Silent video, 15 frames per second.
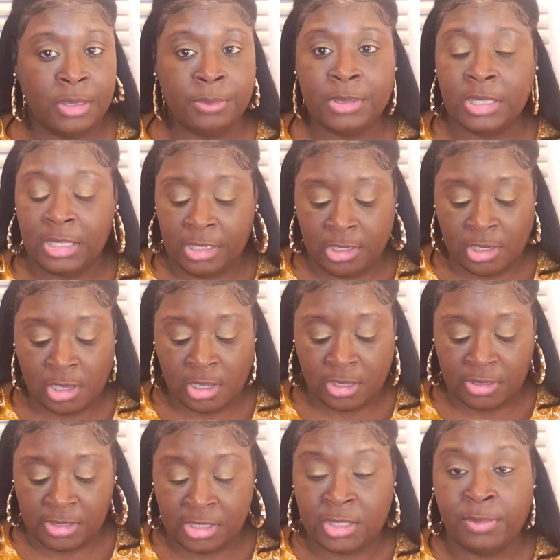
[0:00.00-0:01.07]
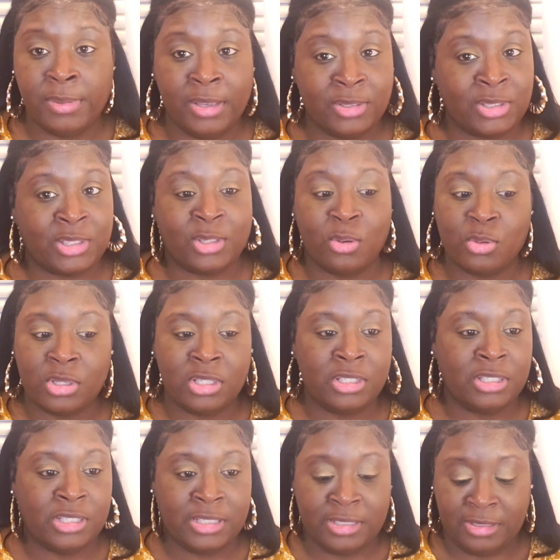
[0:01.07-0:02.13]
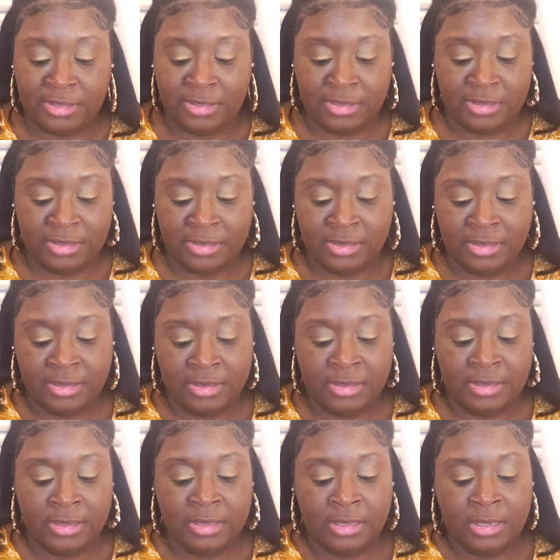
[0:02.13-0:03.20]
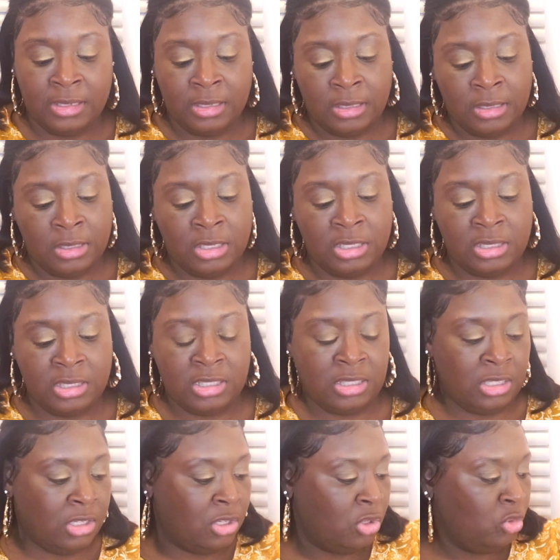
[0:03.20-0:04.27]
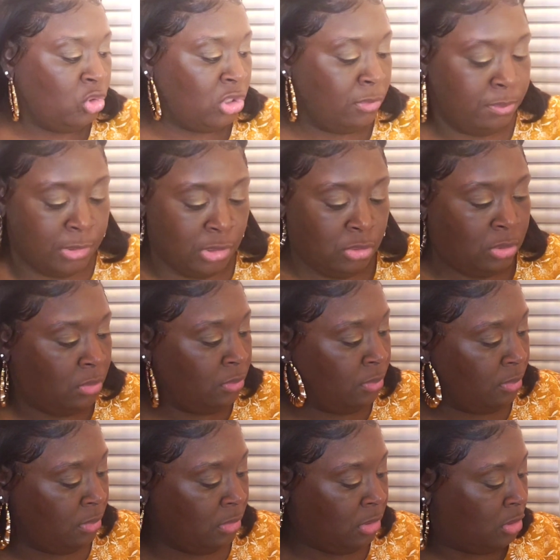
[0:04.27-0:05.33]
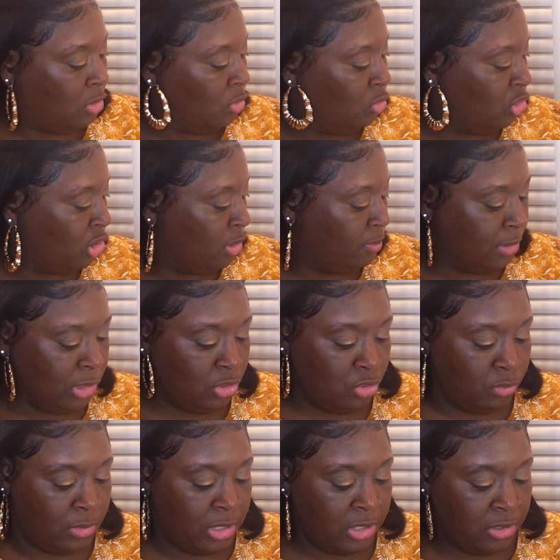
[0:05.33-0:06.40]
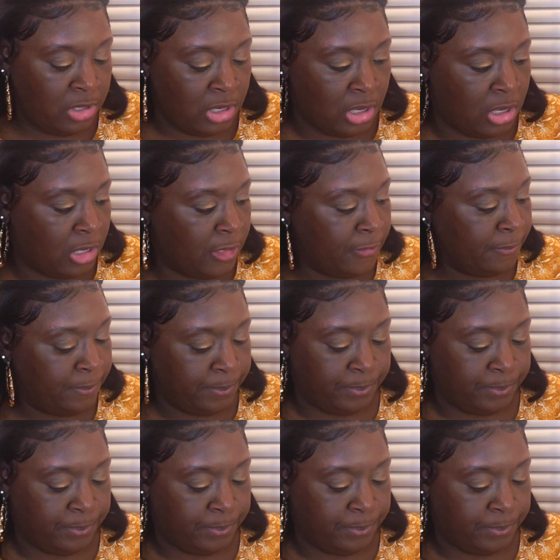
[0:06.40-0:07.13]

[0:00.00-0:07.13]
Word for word: telling y'all, this smells so good. This is the Gucci Bloom. Gucci Bloom here, y'all.